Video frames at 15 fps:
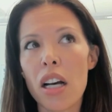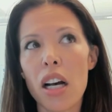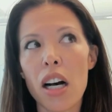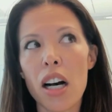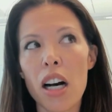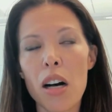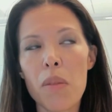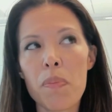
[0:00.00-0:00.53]

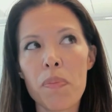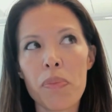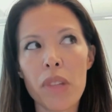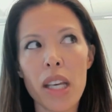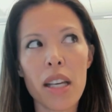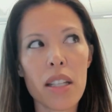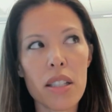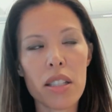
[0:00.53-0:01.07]
um,
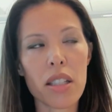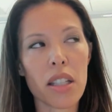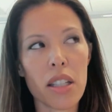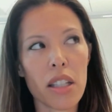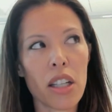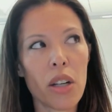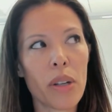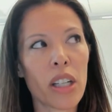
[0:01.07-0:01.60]
is
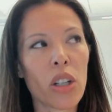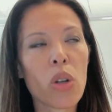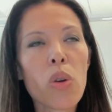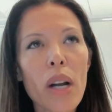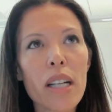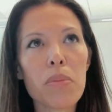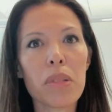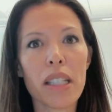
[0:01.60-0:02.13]
you know an
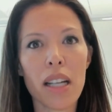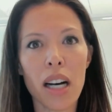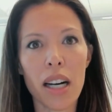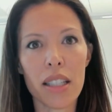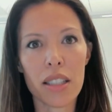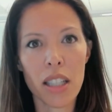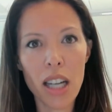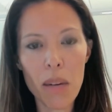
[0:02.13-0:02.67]
incredibly
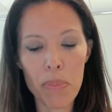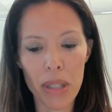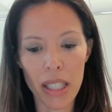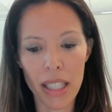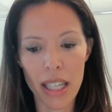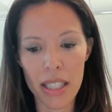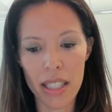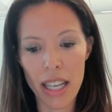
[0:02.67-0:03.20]
hot
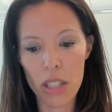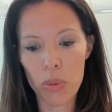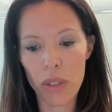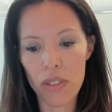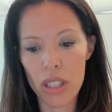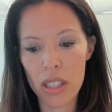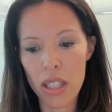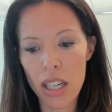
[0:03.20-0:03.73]
topic as, as
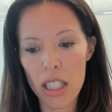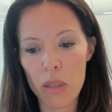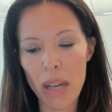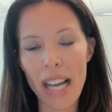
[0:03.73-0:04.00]
we've discussed.